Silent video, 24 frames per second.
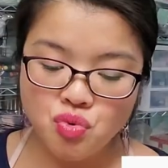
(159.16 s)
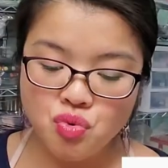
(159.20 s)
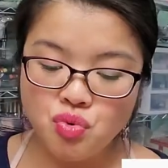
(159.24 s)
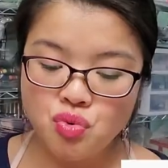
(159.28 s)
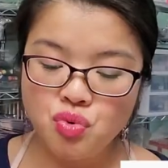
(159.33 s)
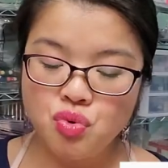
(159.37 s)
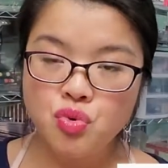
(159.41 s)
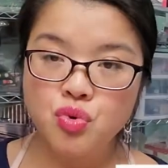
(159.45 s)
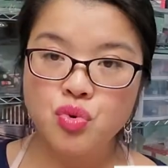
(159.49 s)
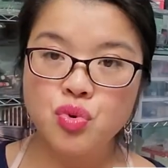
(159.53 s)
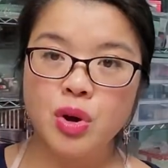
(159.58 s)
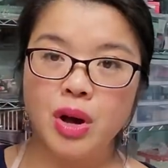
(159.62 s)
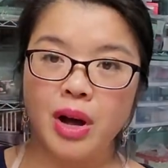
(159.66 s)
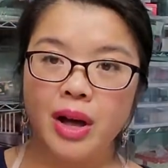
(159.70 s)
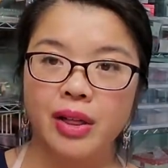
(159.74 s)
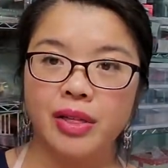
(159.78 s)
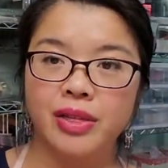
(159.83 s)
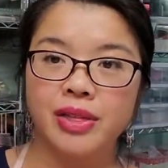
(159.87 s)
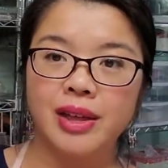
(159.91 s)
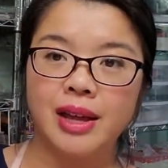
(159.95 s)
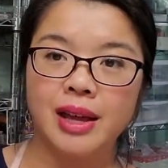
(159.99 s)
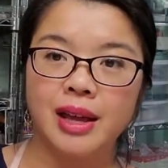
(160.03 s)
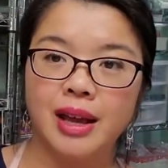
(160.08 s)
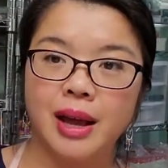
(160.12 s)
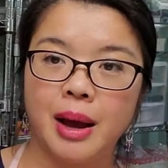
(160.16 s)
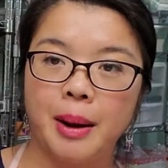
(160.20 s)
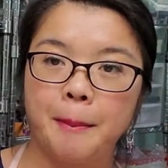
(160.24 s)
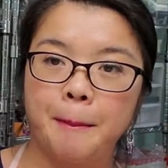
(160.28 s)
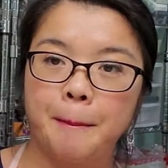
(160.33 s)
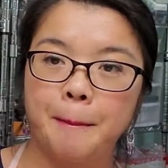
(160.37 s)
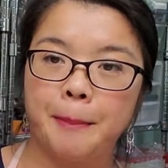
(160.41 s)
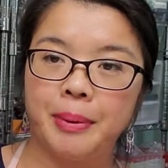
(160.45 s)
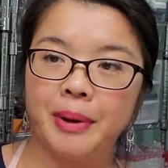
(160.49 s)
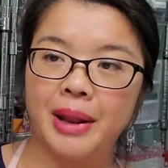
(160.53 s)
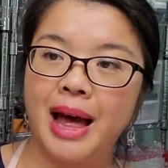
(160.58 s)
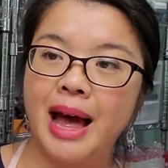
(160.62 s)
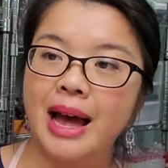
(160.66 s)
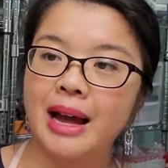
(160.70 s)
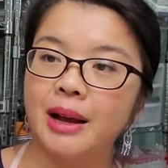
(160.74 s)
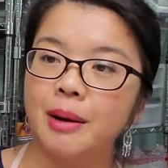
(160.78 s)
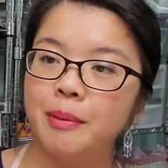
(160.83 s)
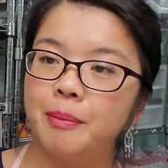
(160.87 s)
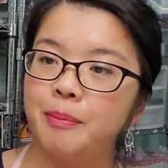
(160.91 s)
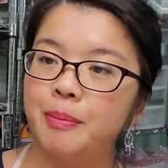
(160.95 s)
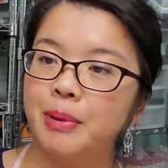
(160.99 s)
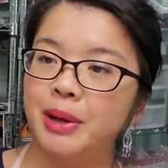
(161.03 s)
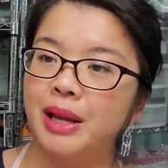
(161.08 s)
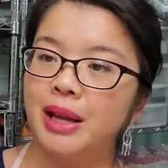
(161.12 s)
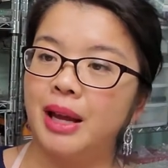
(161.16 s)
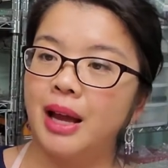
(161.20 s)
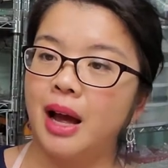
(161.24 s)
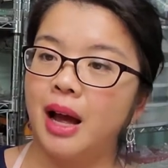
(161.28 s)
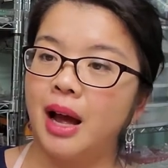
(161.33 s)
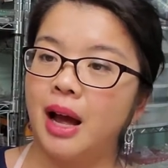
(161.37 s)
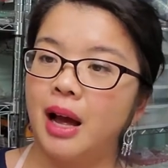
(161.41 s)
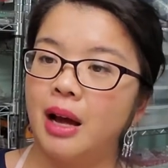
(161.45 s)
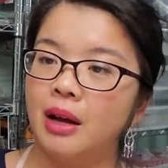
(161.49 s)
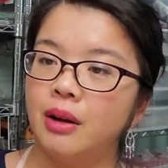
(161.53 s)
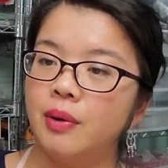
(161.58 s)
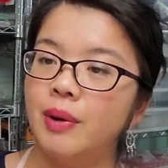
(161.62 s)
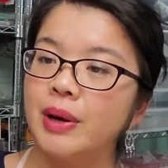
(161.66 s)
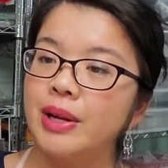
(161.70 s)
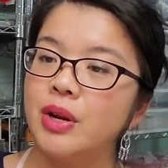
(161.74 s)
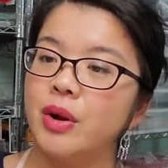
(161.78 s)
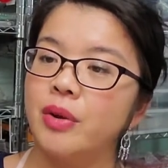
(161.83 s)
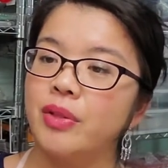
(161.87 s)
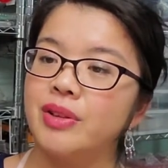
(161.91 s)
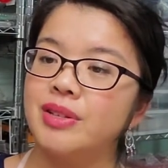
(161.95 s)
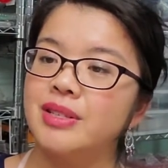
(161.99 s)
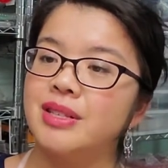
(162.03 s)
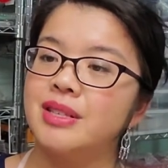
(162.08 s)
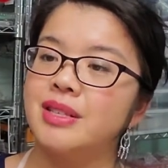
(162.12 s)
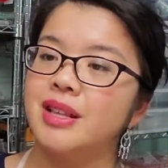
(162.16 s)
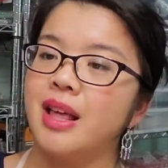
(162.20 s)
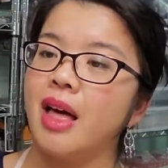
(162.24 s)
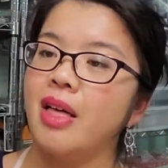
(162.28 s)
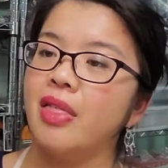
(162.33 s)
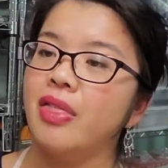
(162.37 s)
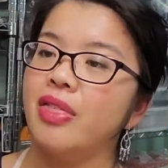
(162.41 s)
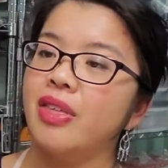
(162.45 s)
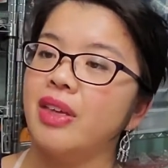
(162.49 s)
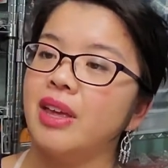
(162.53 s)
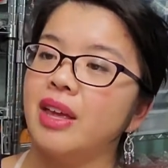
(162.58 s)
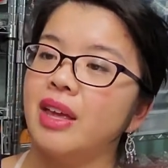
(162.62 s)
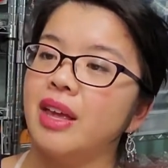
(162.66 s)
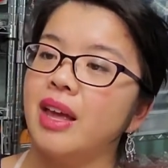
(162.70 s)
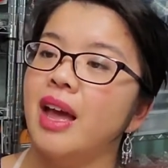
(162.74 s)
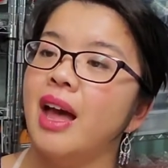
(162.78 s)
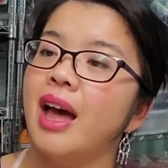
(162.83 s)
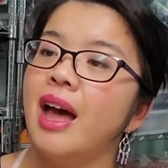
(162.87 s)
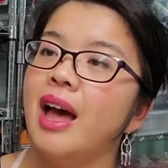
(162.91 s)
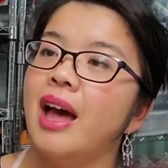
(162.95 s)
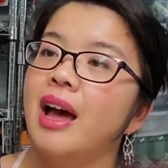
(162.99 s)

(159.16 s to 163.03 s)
Ooh, the Black Bee. Oh, wait, no, this is the